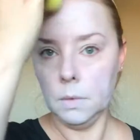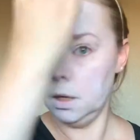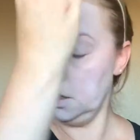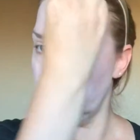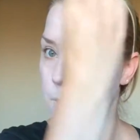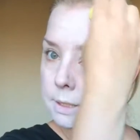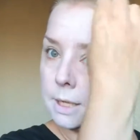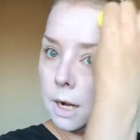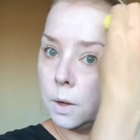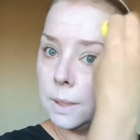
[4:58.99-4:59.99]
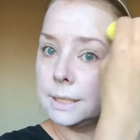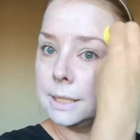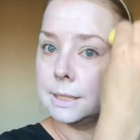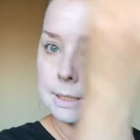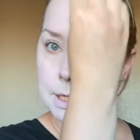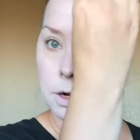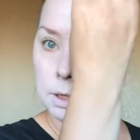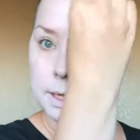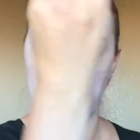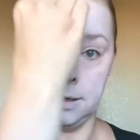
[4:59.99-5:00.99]
you know, it's not always
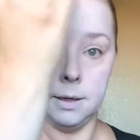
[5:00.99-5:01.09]
necessarily